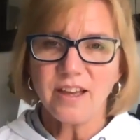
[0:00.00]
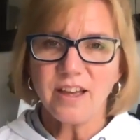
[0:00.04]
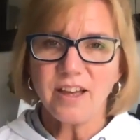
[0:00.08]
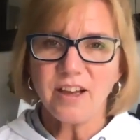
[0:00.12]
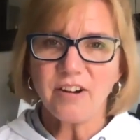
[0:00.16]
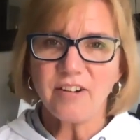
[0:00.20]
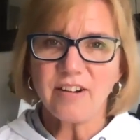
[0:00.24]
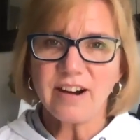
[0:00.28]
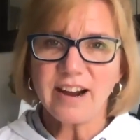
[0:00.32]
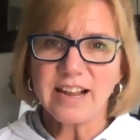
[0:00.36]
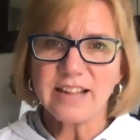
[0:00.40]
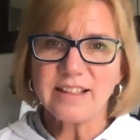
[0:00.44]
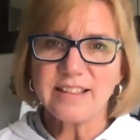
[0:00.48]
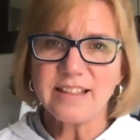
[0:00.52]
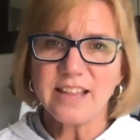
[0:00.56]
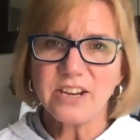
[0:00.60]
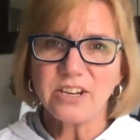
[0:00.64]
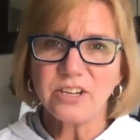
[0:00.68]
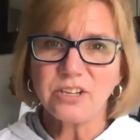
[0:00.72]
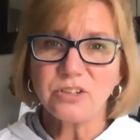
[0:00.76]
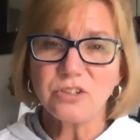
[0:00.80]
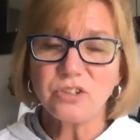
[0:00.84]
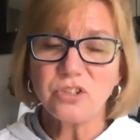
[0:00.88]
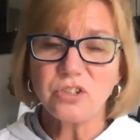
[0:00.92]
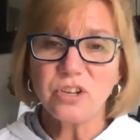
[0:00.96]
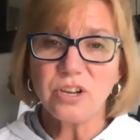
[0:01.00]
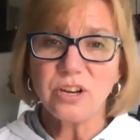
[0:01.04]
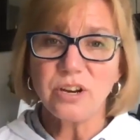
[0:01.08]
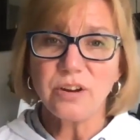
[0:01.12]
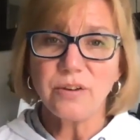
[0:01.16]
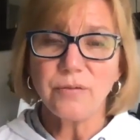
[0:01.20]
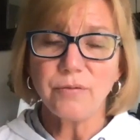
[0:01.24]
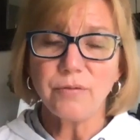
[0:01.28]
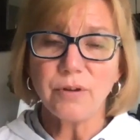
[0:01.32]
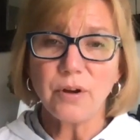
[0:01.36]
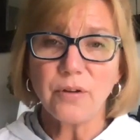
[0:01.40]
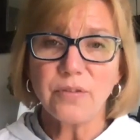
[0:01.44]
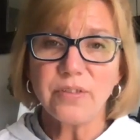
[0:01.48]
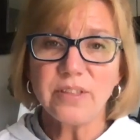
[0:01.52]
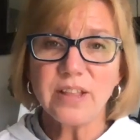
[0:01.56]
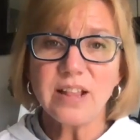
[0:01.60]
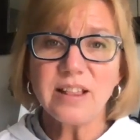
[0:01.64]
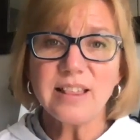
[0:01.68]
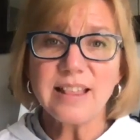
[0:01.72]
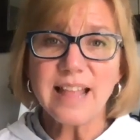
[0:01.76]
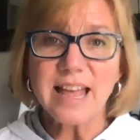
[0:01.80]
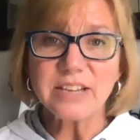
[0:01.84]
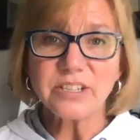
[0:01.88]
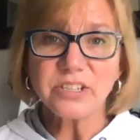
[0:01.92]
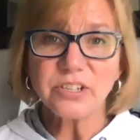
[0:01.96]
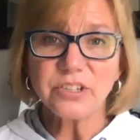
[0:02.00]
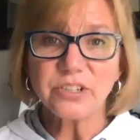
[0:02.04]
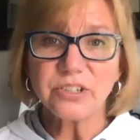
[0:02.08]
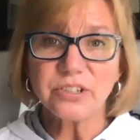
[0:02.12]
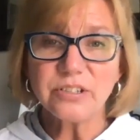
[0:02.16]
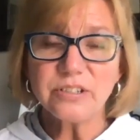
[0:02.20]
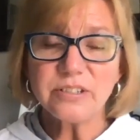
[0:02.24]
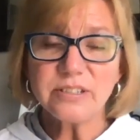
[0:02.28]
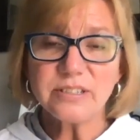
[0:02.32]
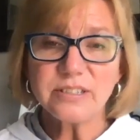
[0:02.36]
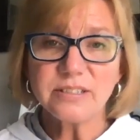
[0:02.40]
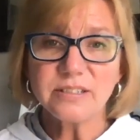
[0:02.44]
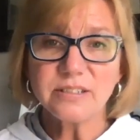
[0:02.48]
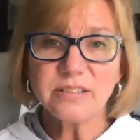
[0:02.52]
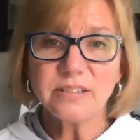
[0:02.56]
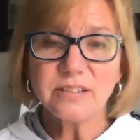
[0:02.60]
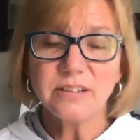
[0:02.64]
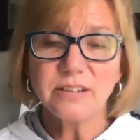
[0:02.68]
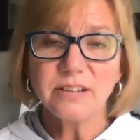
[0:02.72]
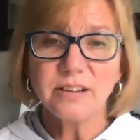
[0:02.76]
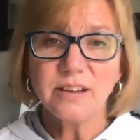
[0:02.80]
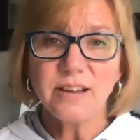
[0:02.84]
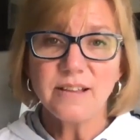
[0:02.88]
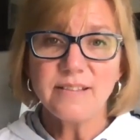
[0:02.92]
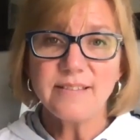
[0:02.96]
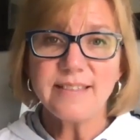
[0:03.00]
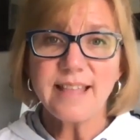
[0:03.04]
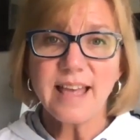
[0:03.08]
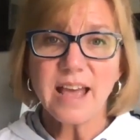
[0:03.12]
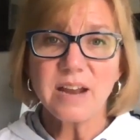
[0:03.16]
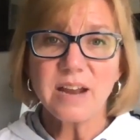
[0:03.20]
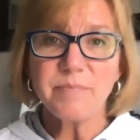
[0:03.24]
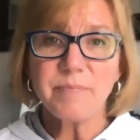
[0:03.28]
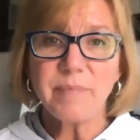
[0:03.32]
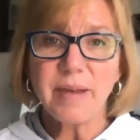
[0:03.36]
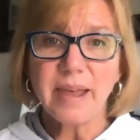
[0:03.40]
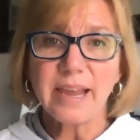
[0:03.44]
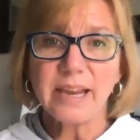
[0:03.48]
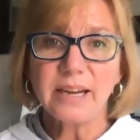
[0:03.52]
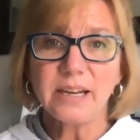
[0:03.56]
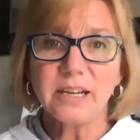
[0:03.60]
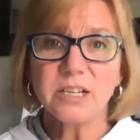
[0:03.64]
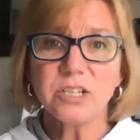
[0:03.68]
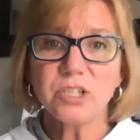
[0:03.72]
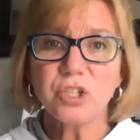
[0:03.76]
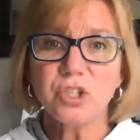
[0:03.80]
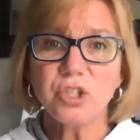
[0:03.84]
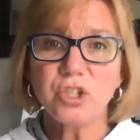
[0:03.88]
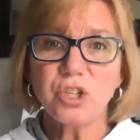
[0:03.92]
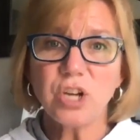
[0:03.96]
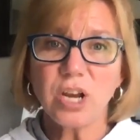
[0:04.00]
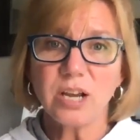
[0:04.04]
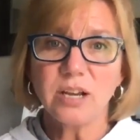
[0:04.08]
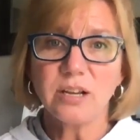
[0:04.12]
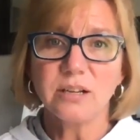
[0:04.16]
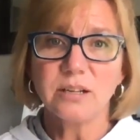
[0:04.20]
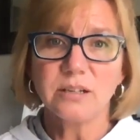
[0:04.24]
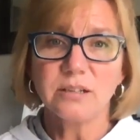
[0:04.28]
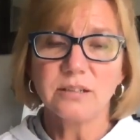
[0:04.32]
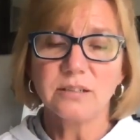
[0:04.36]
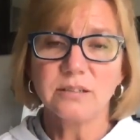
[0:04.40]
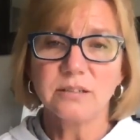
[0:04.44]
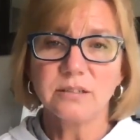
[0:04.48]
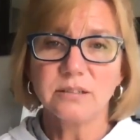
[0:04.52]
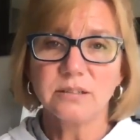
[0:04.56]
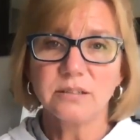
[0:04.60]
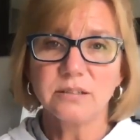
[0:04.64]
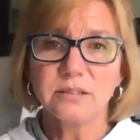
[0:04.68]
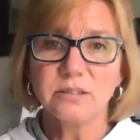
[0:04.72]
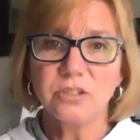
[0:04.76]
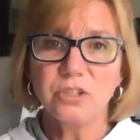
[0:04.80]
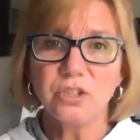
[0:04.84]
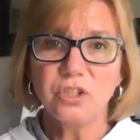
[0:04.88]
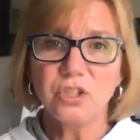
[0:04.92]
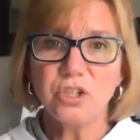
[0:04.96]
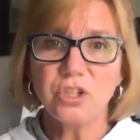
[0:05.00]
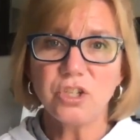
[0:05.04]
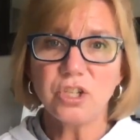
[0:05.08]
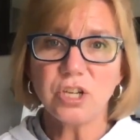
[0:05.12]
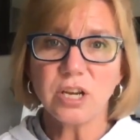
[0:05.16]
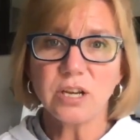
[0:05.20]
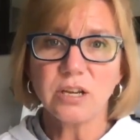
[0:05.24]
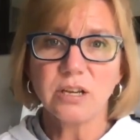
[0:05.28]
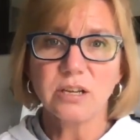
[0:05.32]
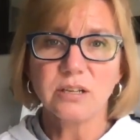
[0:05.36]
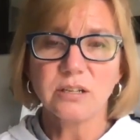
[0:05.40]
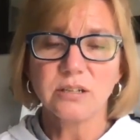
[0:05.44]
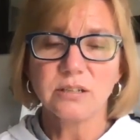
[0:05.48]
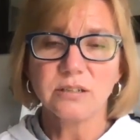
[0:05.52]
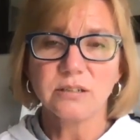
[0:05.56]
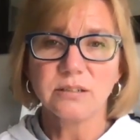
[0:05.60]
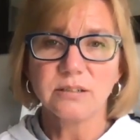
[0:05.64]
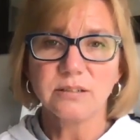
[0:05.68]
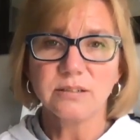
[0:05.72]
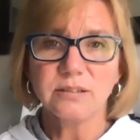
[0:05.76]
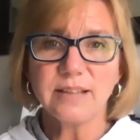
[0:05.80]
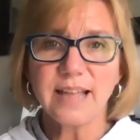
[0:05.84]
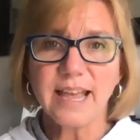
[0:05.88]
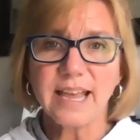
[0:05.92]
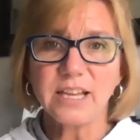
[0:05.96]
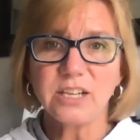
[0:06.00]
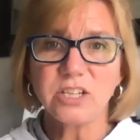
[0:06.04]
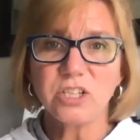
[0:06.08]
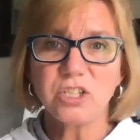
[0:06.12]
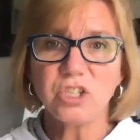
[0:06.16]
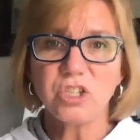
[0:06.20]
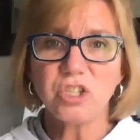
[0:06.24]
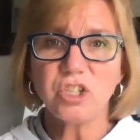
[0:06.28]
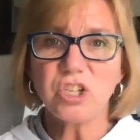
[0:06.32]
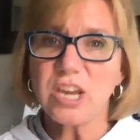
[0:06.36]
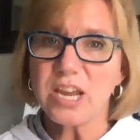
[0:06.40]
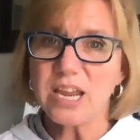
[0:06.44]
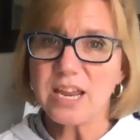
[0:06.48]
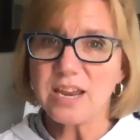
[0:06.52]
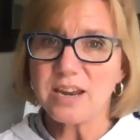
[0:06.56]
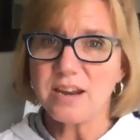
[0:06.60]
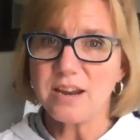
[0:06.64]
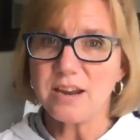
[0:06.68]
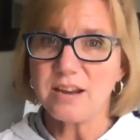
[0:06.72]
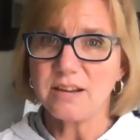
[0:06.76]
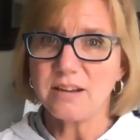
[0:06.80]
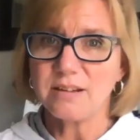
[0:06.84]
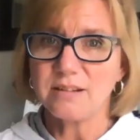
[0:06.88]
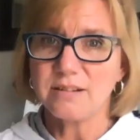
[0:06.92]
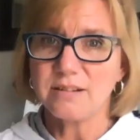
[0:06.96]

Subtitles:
All right, then you should have wrote the letters that made ch, ch, like chin.